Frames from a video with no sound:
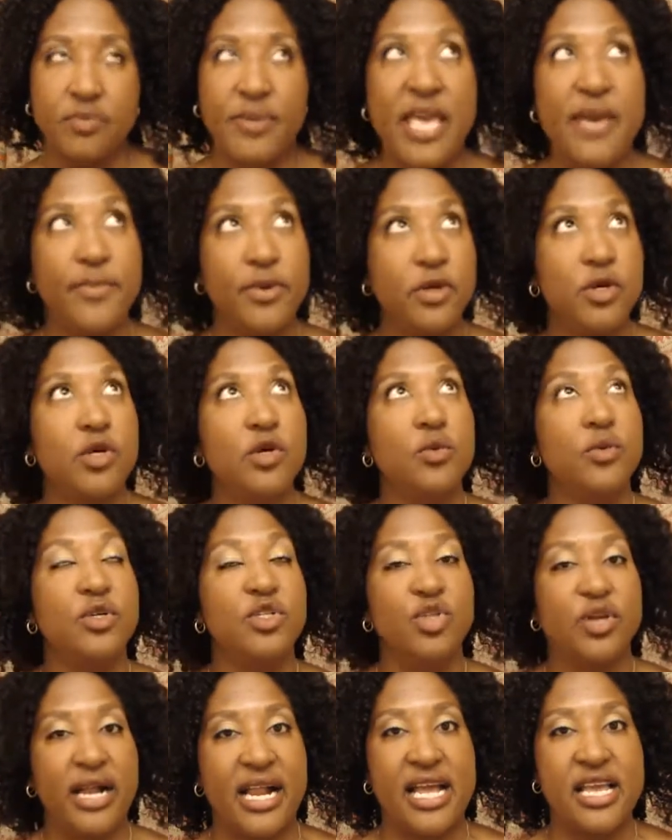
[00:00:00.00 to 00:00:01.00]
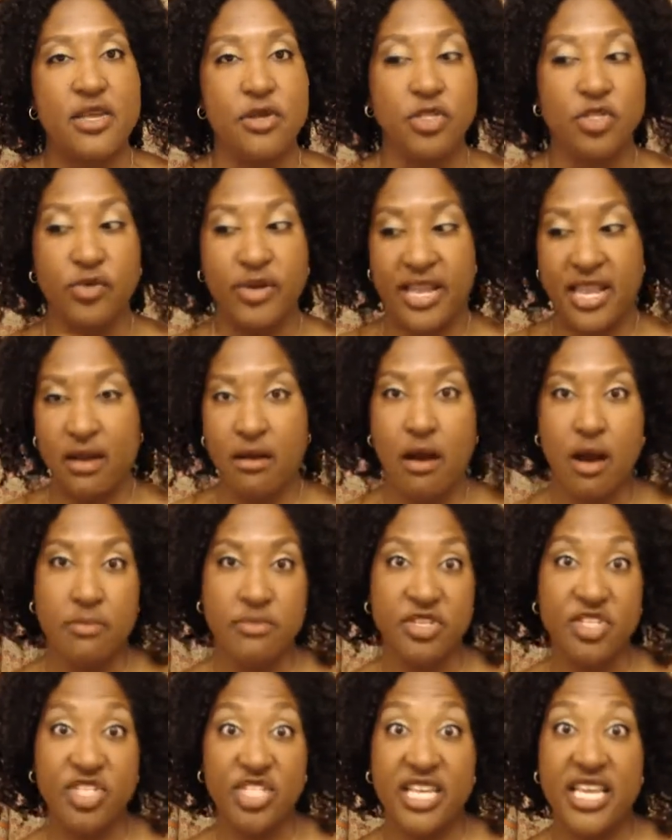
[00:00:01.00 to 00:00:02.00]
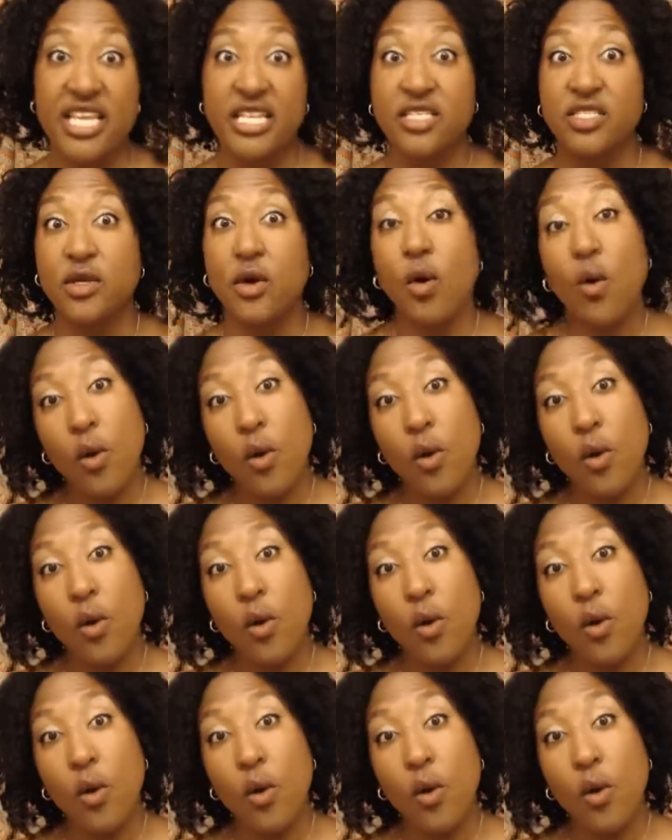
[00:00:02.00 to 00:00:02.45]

people who will try to use credit card machines